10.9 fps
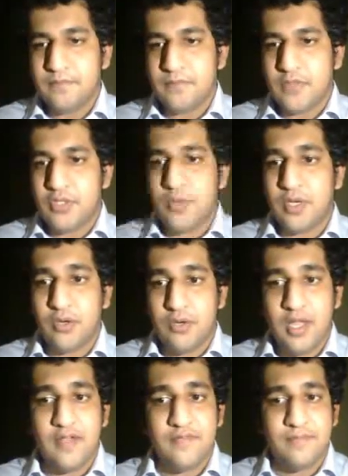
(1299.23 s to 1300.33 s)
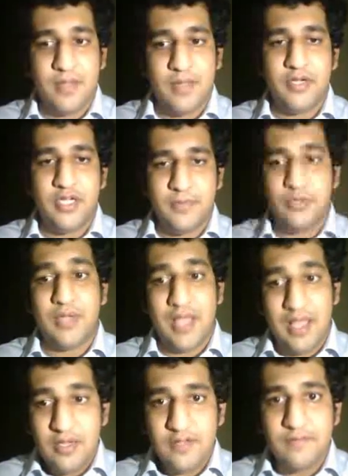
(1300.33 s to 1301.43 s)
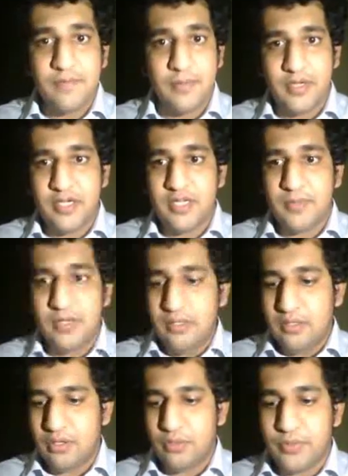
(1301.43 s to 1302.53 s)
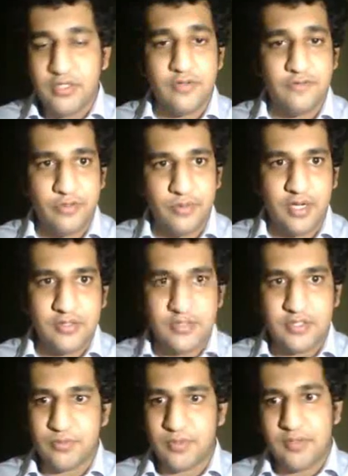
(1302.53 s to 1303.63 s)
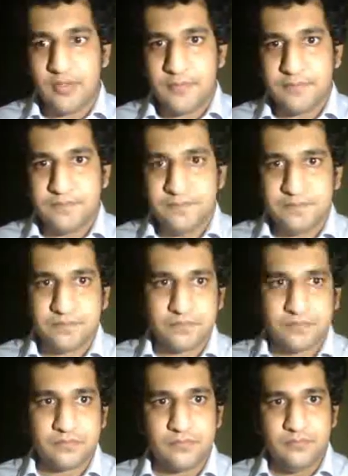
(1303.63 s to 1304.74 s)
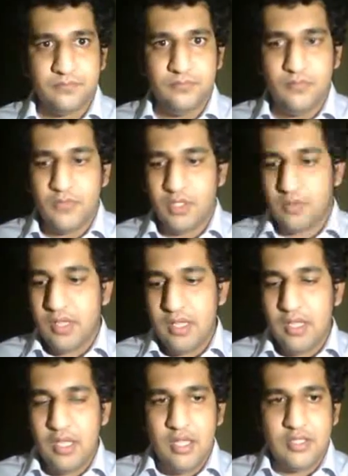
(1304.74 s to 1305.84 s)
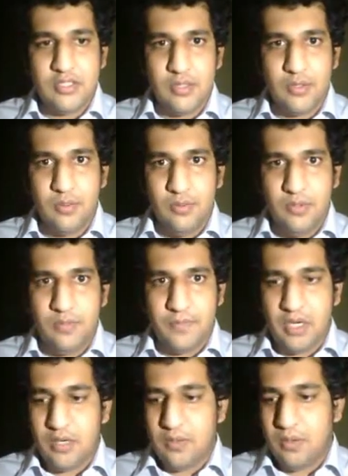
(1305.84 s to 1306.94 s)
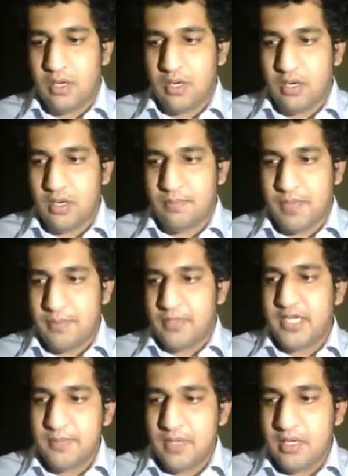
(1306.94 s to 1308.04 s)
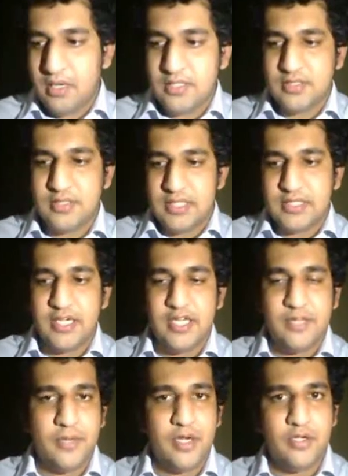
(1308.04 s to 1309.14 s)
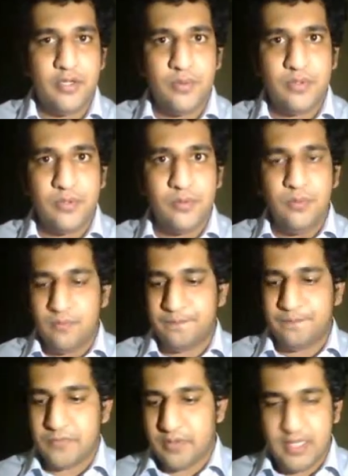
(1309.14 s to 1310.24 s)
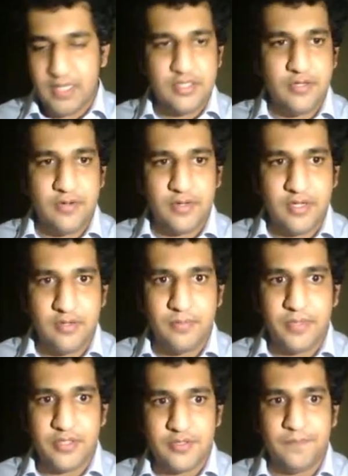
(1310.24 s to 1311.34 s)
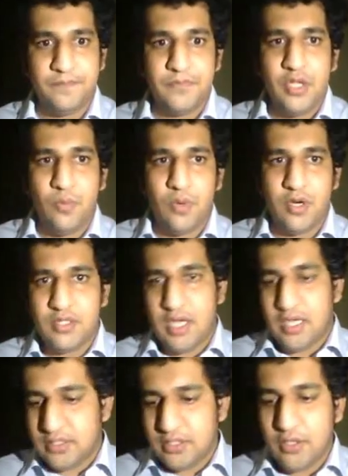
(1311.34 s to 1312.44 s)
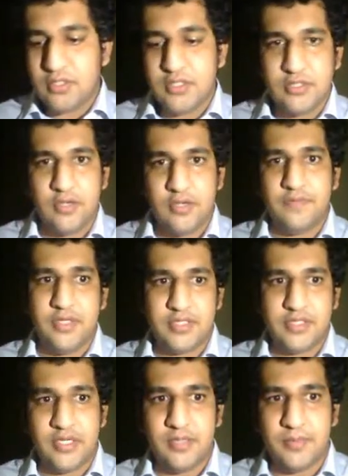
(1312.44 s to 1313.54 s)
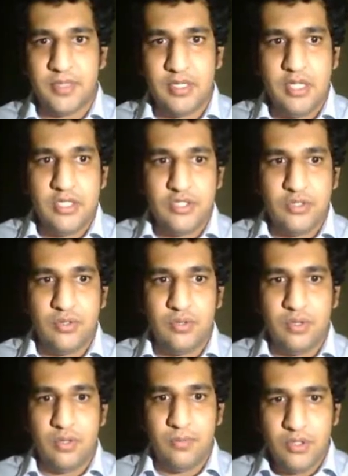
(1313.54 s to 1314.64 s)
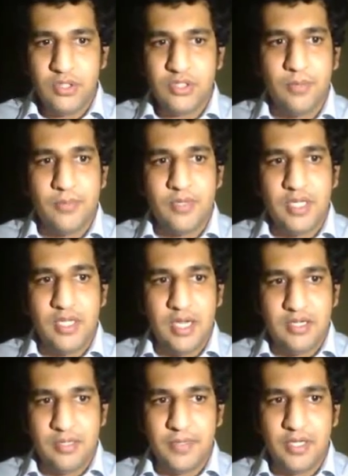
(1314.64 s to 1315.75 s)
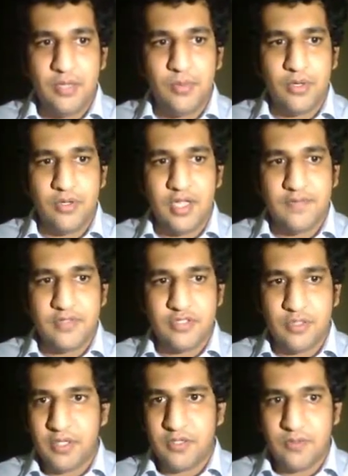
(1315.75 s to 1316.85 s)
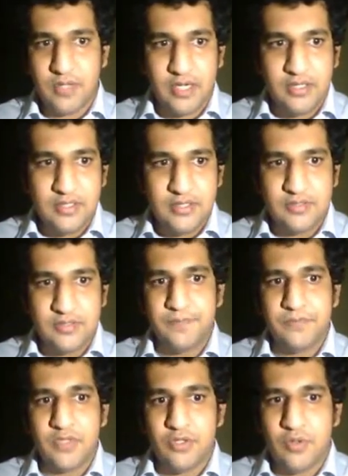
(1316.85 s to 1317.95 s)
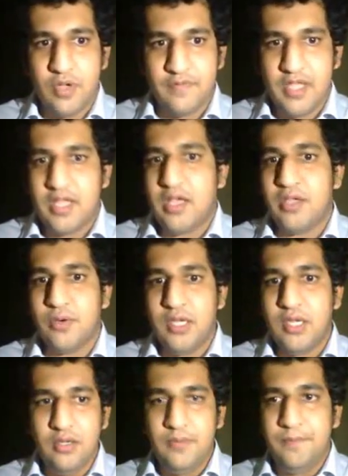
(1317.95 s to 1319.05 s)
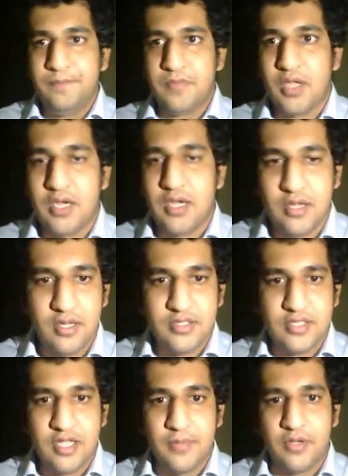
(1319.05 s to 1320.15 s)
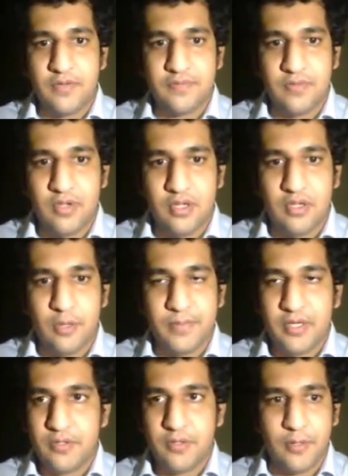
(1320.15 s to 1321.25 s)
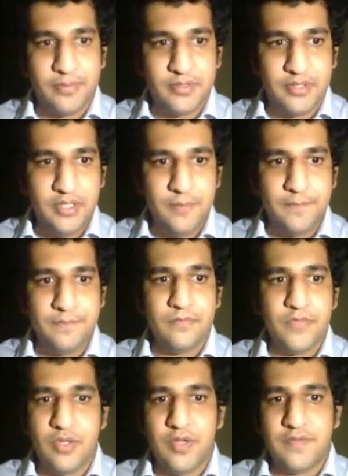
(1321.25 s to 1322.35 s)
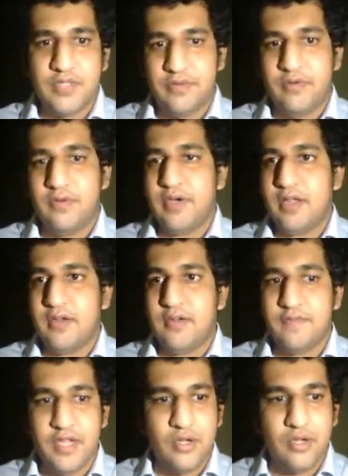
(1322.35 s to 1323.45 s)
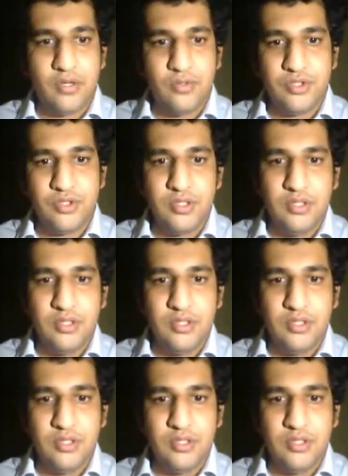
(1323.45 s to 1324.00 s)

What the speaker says: you are going to have papilledema. You can have papilledema within a few hours as well. Okay, so now papilledema is disc edema due to raised intracranial pressure. What are the other causes of disc edema? So most commonly and typically what you have is optic neuritis. You have AION, anterior ischemic of optic neuropathy. You have central retinal vein occlusion,